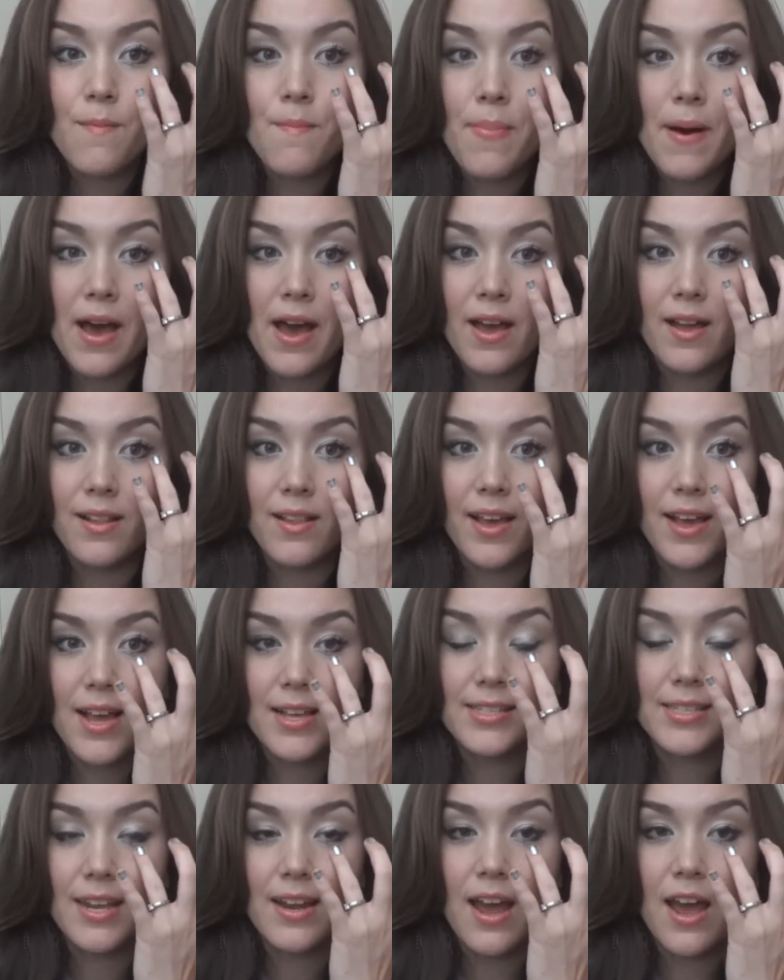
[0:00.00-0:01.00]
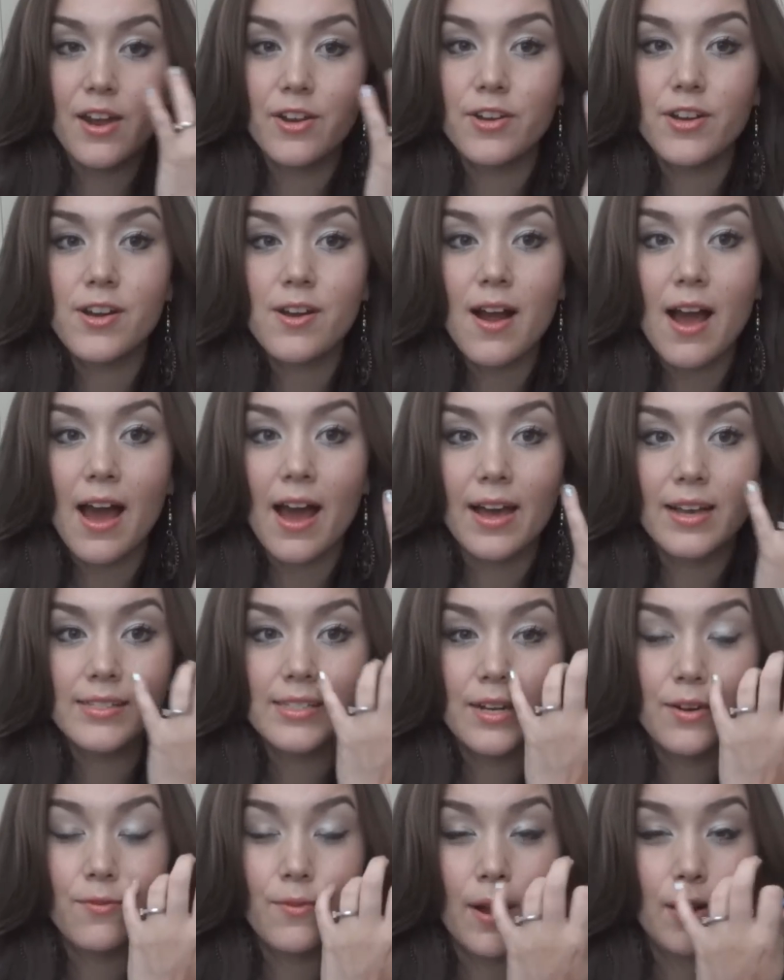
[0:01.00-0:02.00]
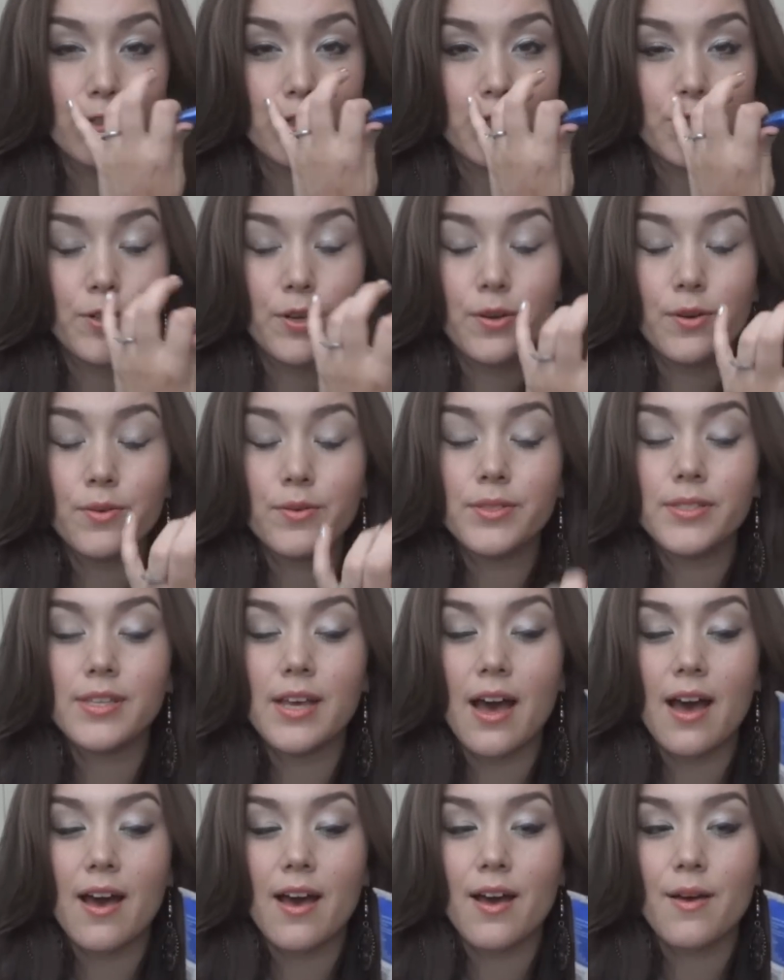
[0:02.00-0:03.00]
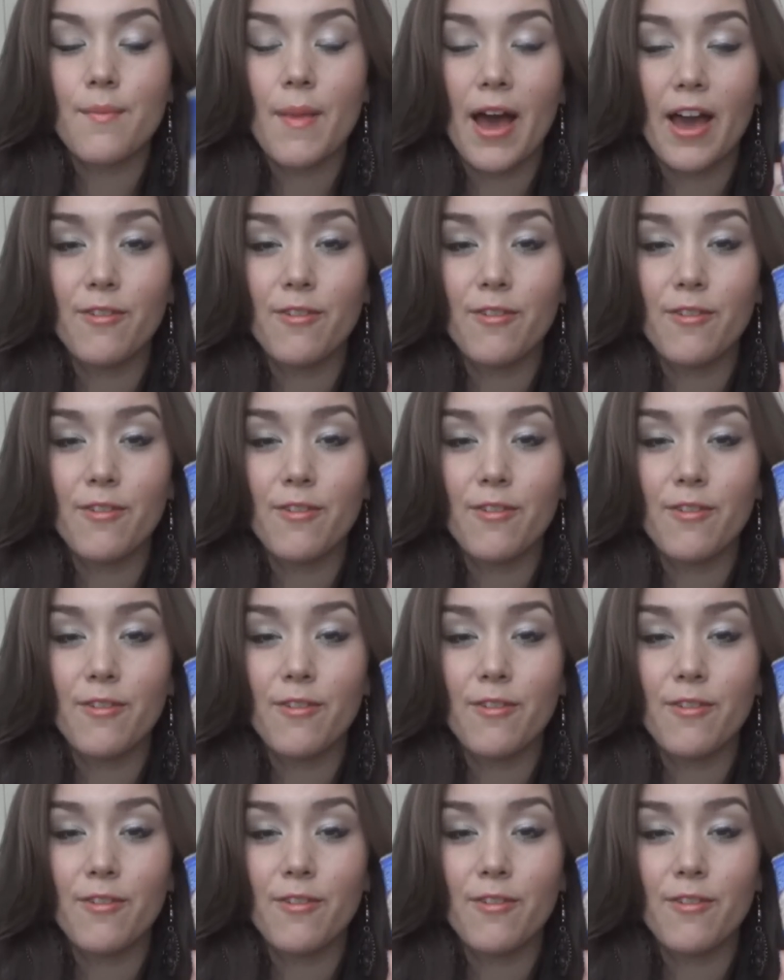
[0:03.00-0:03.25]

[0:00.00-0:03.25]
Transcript: but like I said under your eyes and around your nose um,